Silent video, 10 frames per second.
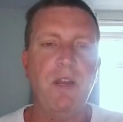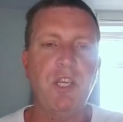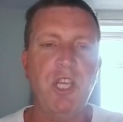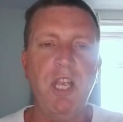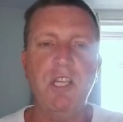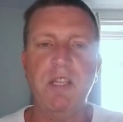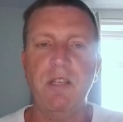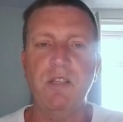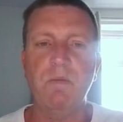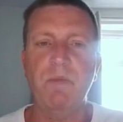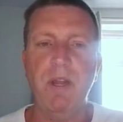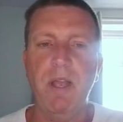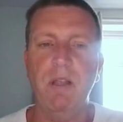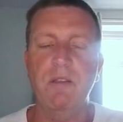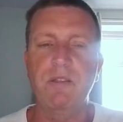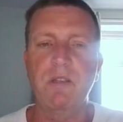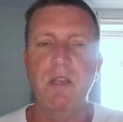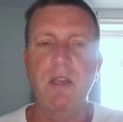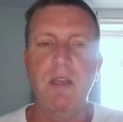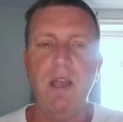Then I changed that to something
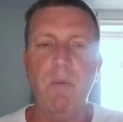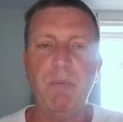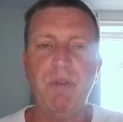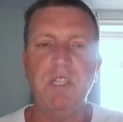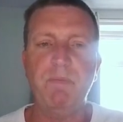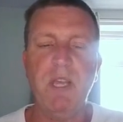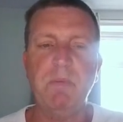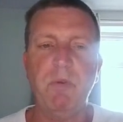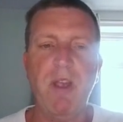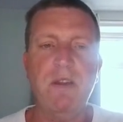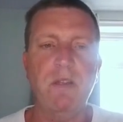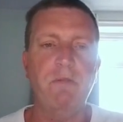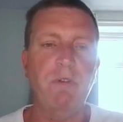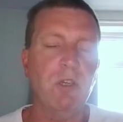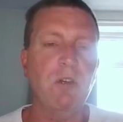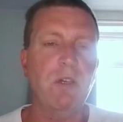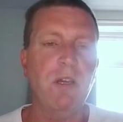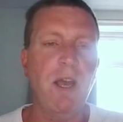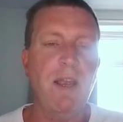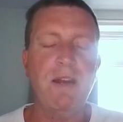else, and when I pressed spacebar, it ended the
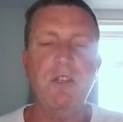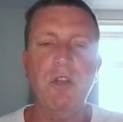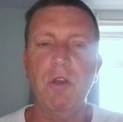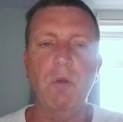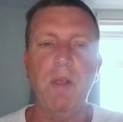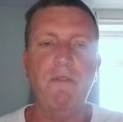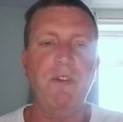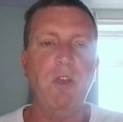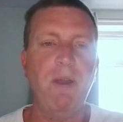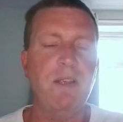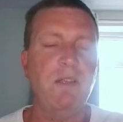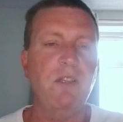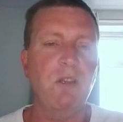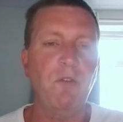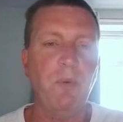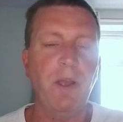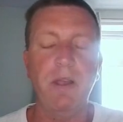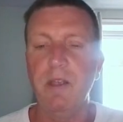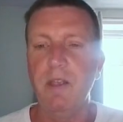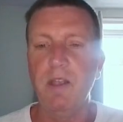recording. I had no like video editing
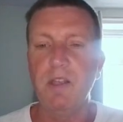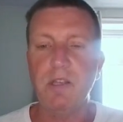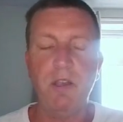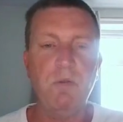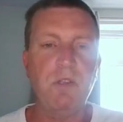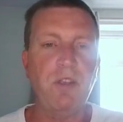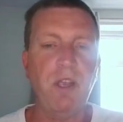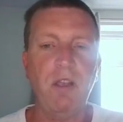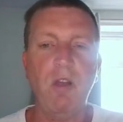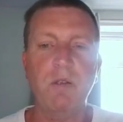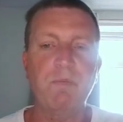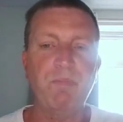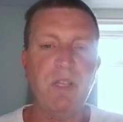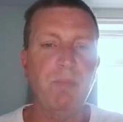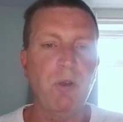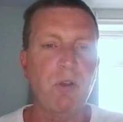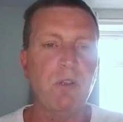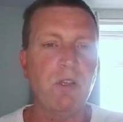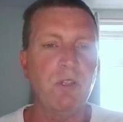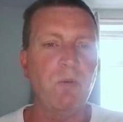software. So I used to think, oh, I'll just press
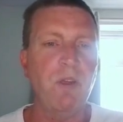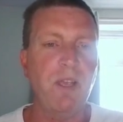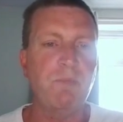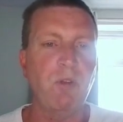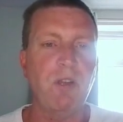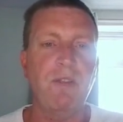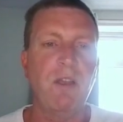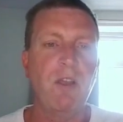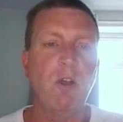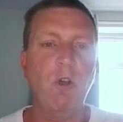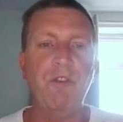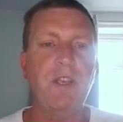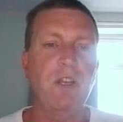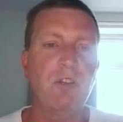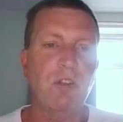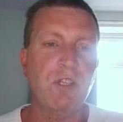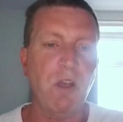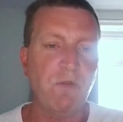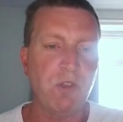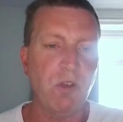pause and do the next book, and the whole thing had
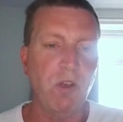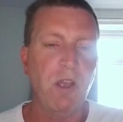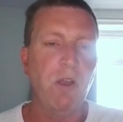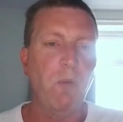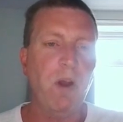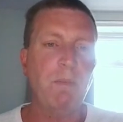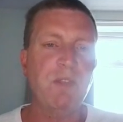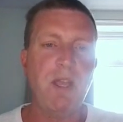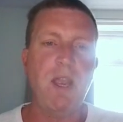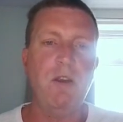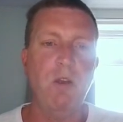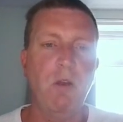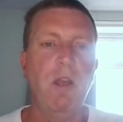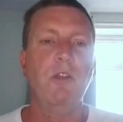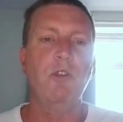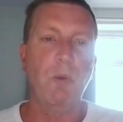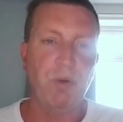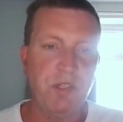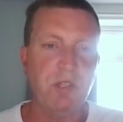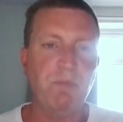cut off. So when I'm saying,
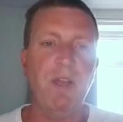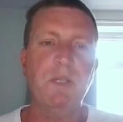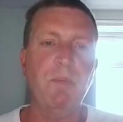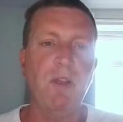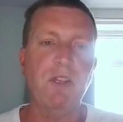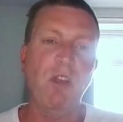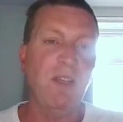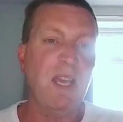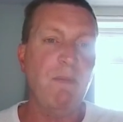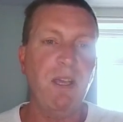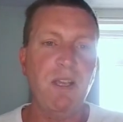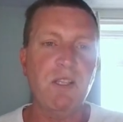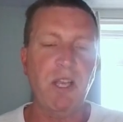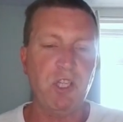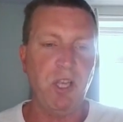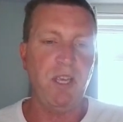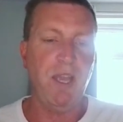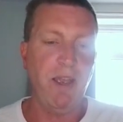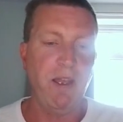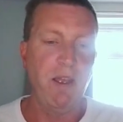don't press the space bar, it's not a gimmick. It's
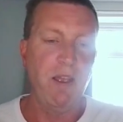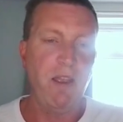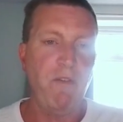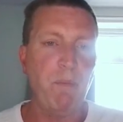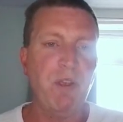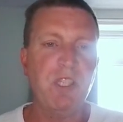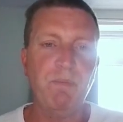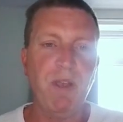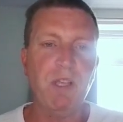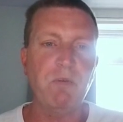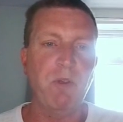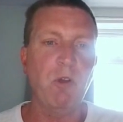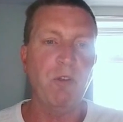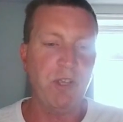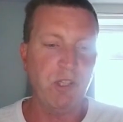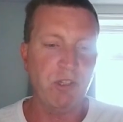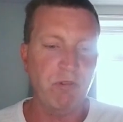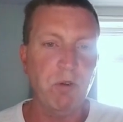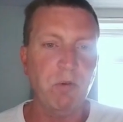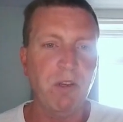actually, yeah, if I press space, well, the whole thing's
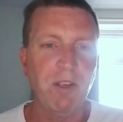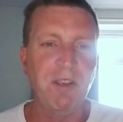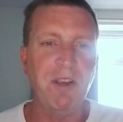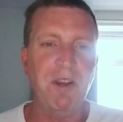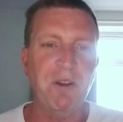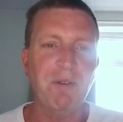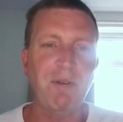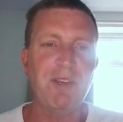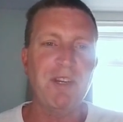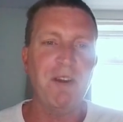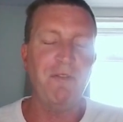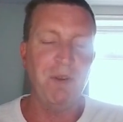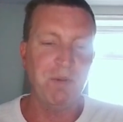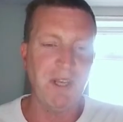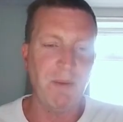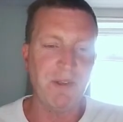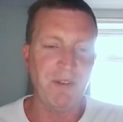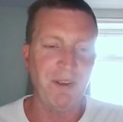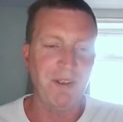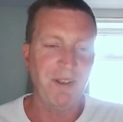screwed, which I did a few
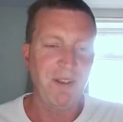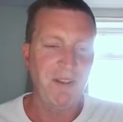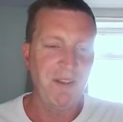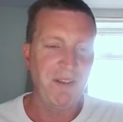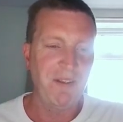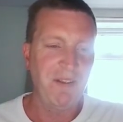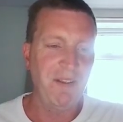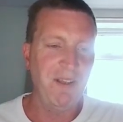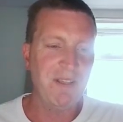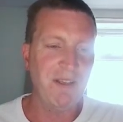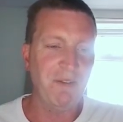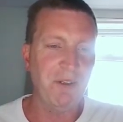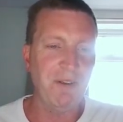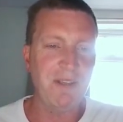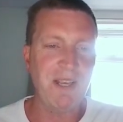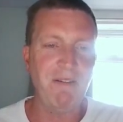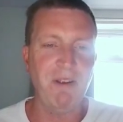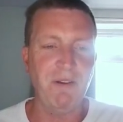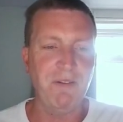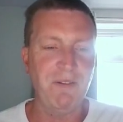times, I think. Let's have a look. Let's
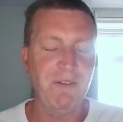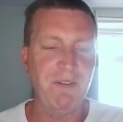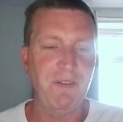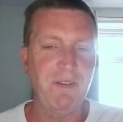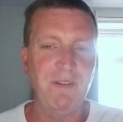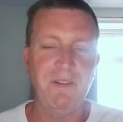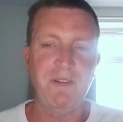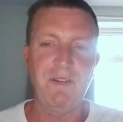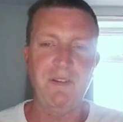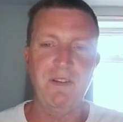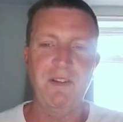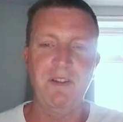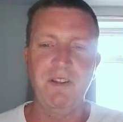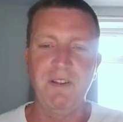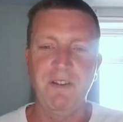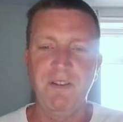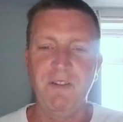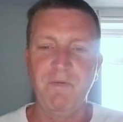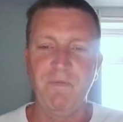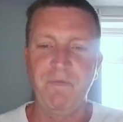carry on. Space bar, please
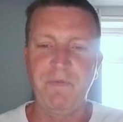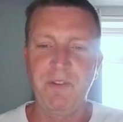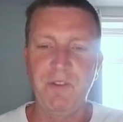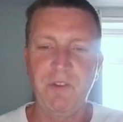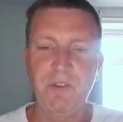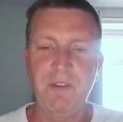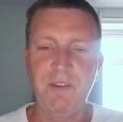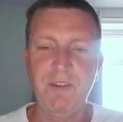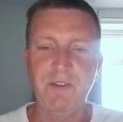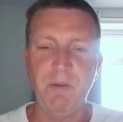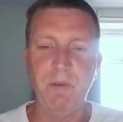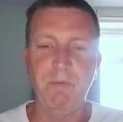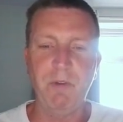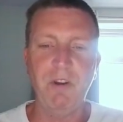forgive me, because I've already stopped the video twice.